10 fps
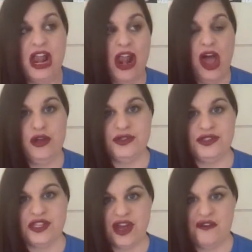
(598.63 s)
Loads
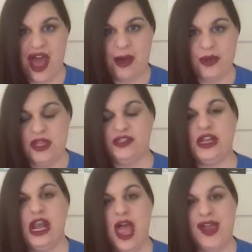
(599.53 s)
of stuff
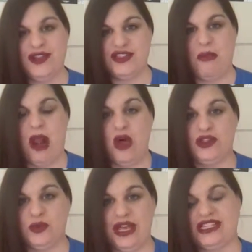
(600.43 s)
happens, loads of
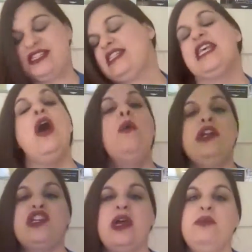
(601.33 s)
plot twists.
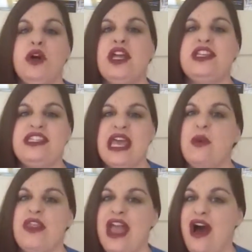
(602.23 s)
Which I'm not going to say what they